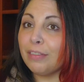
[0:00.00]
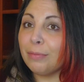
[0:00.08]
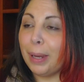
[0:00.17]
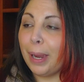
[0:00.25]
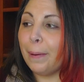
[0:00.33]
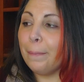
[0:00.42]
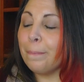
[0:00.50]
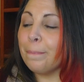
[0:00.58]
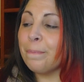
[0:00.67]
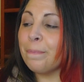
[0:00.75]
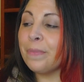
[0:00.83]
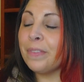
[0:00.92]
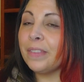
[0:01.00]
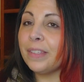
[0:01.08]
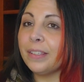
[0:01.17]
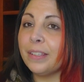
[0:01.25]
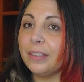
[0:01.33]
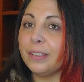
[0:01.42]
of May.
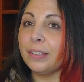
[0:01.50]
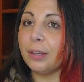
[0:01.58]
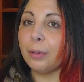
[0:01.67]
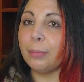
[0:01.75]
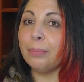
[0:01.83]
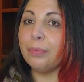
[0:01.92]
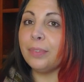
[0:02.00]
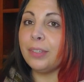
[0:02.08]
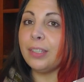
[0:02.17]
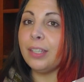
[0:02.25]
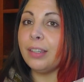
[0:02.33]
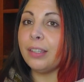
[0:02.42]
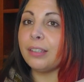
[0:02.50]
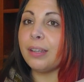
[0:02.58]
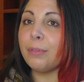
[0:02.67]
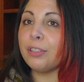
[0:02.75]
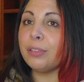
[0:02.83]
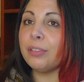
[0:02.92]
So, the
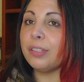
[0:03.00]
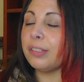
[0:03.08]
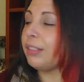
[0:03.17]
Summer Solstice